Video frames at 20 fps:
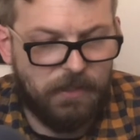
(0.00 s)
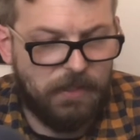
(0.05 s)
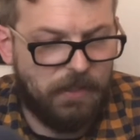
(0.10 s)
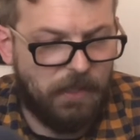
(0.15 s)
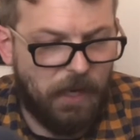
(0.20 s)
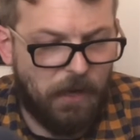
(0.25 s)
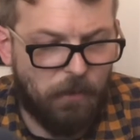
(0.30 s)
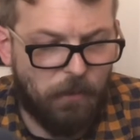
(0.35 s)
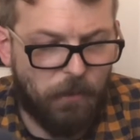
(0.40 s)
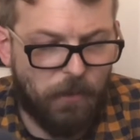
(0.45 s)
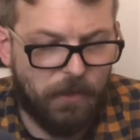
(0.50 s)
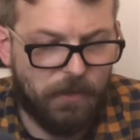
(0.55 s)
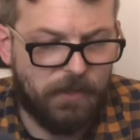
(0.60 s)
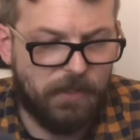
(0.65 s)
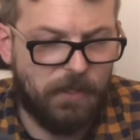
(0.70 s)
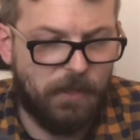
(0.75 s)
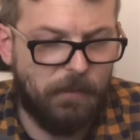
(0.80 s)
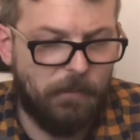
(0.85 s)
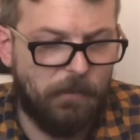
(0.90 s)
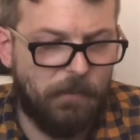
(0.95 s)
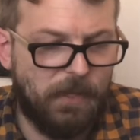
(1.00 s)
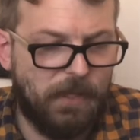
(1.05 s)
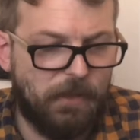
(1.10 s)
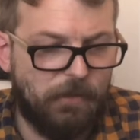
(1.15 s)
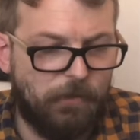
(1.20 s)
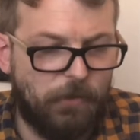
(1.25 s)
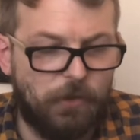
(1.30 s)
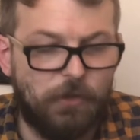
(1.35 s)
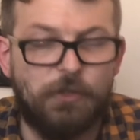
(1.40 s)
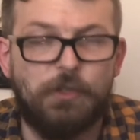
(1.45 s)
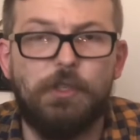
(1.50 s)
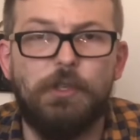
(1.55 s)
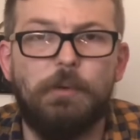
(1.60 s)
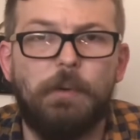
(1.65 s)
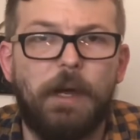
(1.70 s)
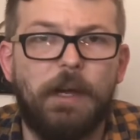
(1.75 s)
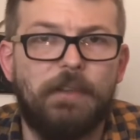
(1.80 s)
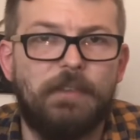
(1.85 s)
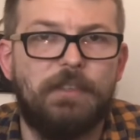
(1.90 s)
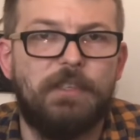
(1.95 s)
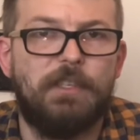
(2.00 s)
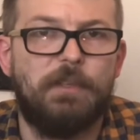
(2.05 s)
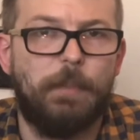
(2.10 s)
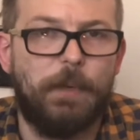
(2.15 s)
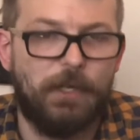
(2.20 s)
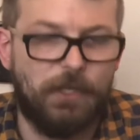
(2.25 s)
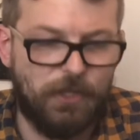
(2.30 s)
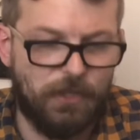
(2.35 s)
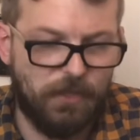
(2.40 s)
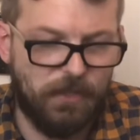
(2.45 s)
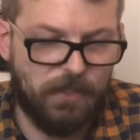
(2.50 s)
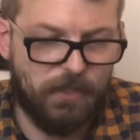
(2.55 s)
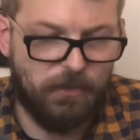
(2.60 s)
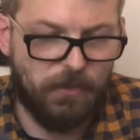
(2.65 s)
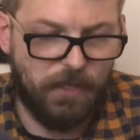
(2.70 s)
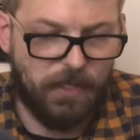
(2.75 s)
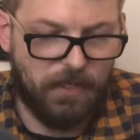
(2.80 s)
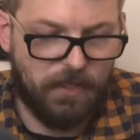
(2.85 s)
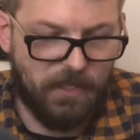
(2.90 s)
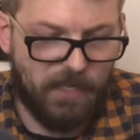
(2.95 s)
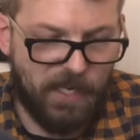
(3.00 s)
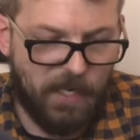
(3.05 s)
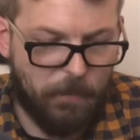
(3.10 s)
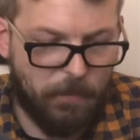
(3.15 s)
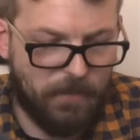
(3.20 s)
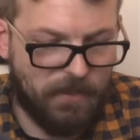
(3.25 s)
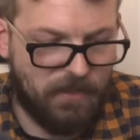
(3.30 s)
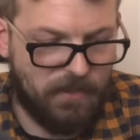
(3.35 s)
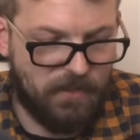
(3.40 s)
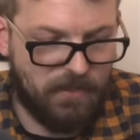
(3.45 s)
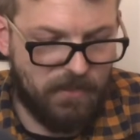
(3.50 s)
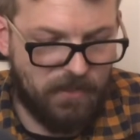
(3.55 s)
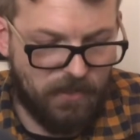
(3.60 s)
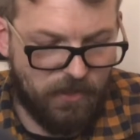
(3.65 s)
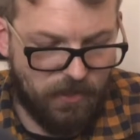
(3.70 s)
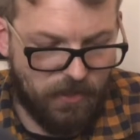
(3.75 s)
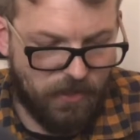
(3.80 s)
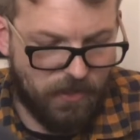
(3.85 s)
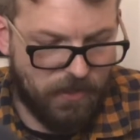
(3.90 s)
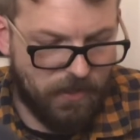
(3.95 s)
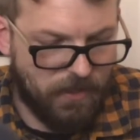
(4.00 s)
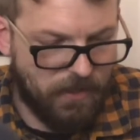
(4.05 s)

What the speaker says: He outworked him in the first 2 rounds especially, so we got the unanimous decision.